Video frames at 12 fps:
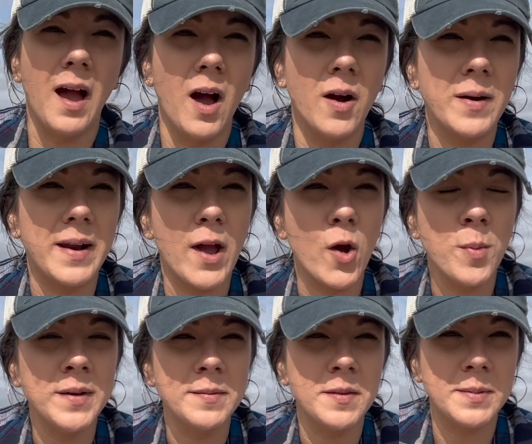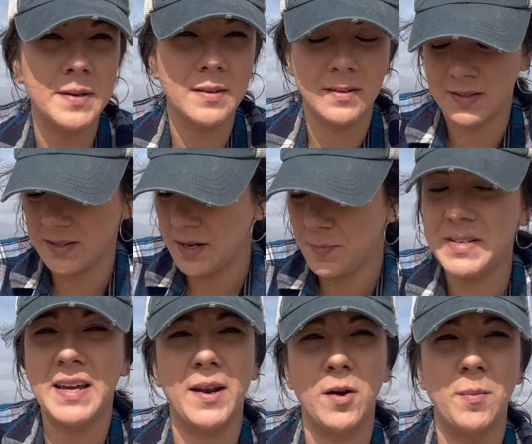All right, I opened up the seed
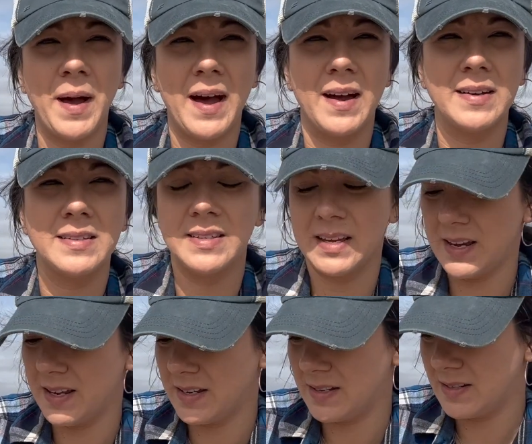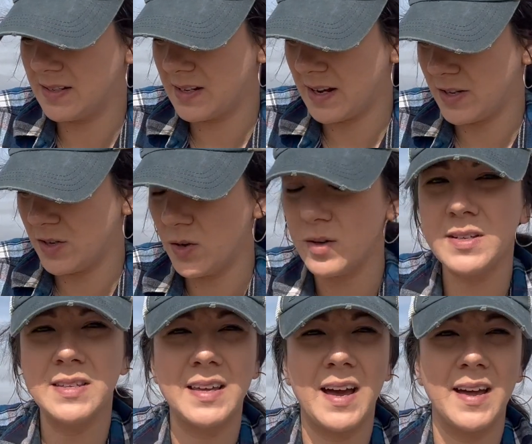potato bags and I
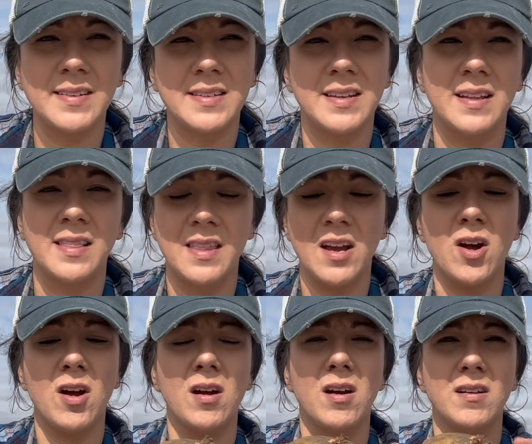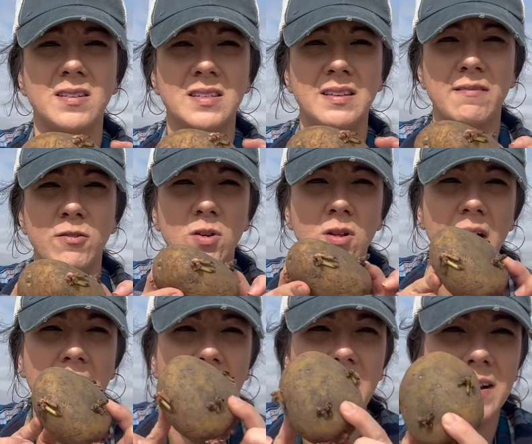noticed that there are several
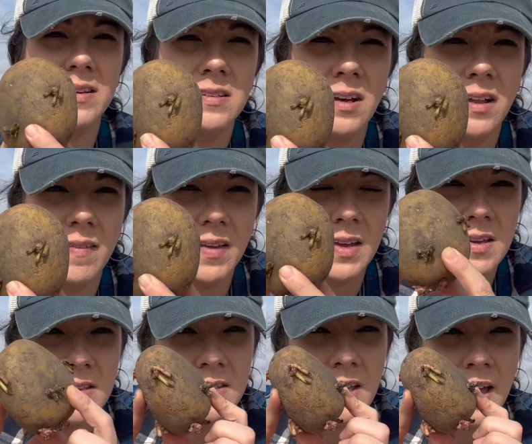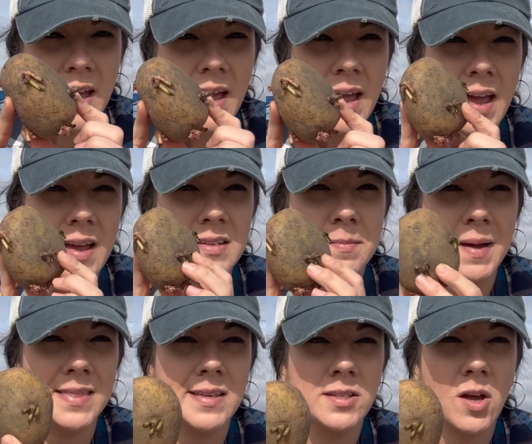eyes on these. And to
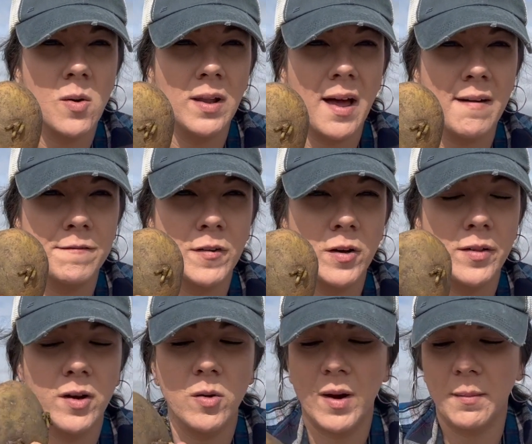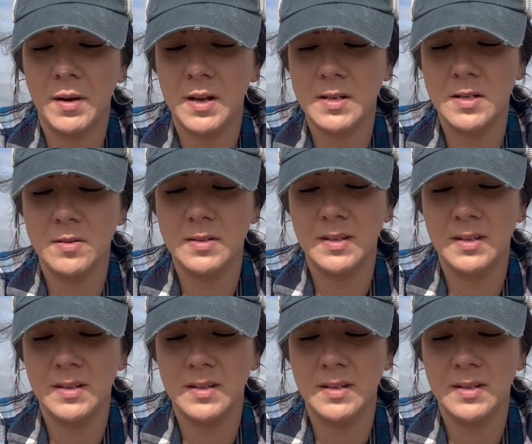make these go a lot further, what I'm gonna do is